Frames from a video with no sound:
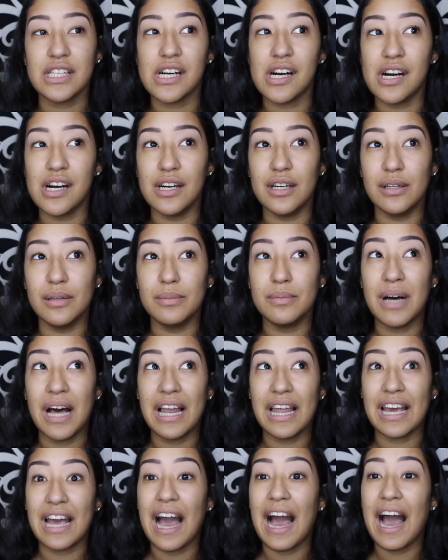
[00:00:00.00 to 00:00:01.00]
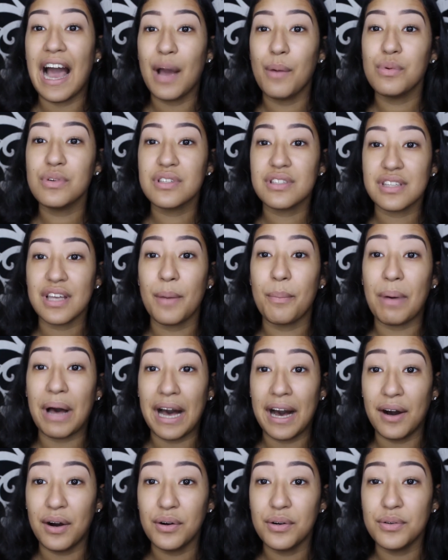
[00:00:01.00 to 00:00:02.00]
Like, I will step
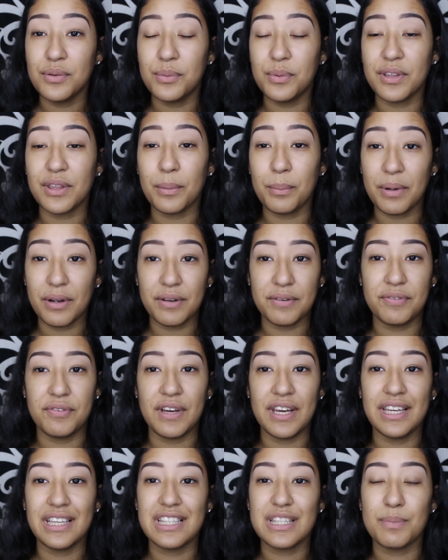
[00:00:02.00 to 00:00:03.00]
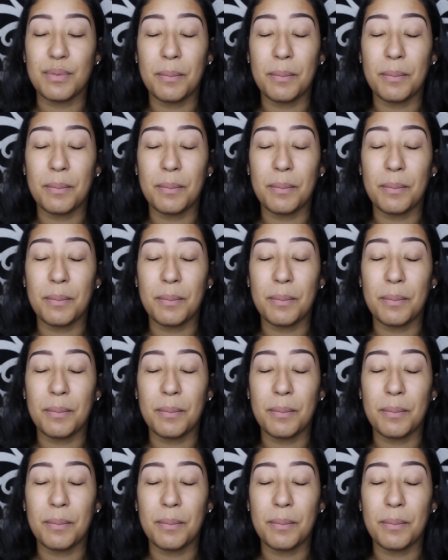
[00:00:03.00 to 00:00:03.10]
out with a bare face,